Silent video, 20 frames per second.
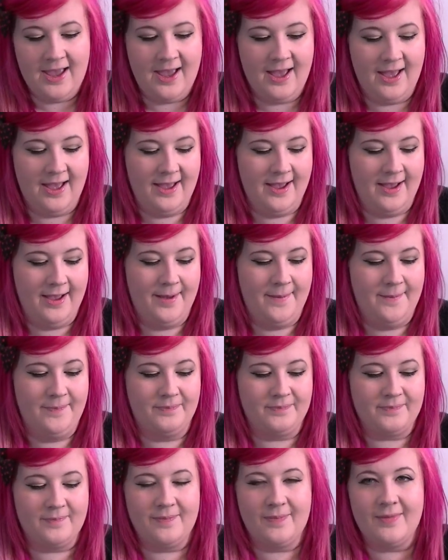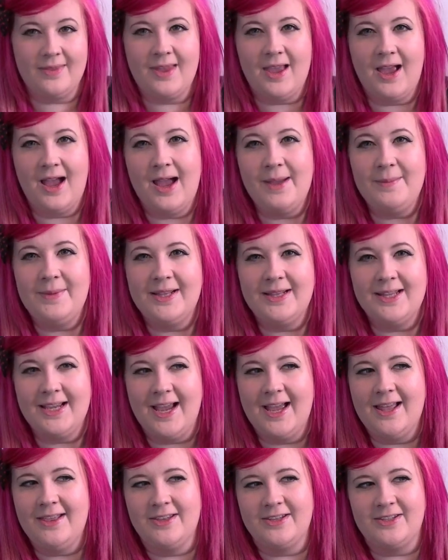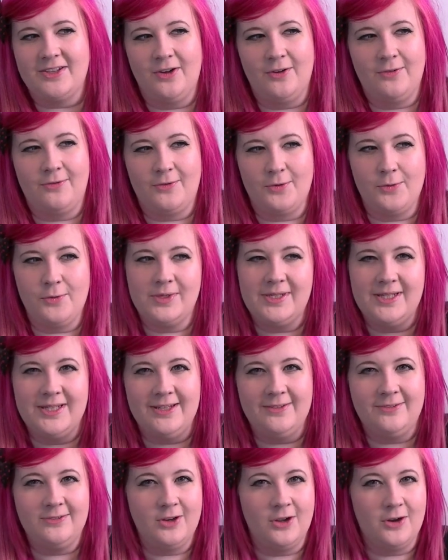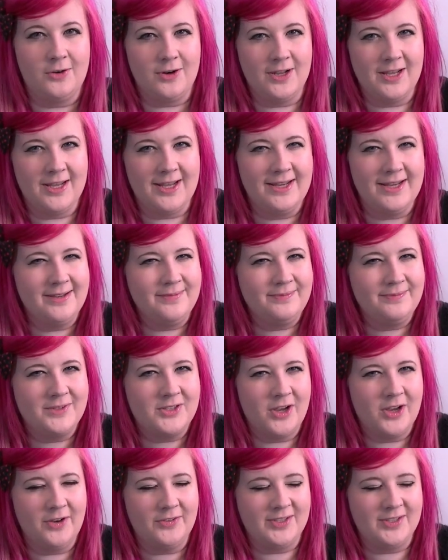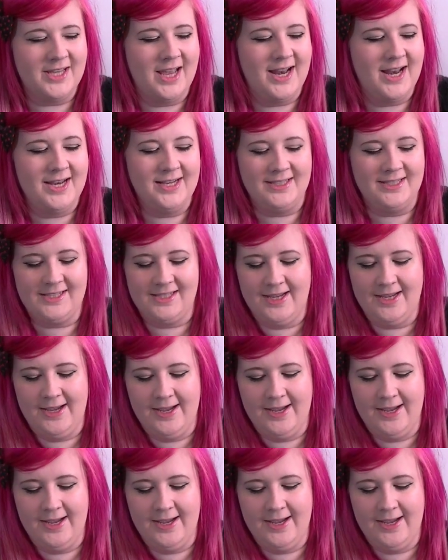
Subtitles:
I mainly get the sort of fruity, florally sort of scent.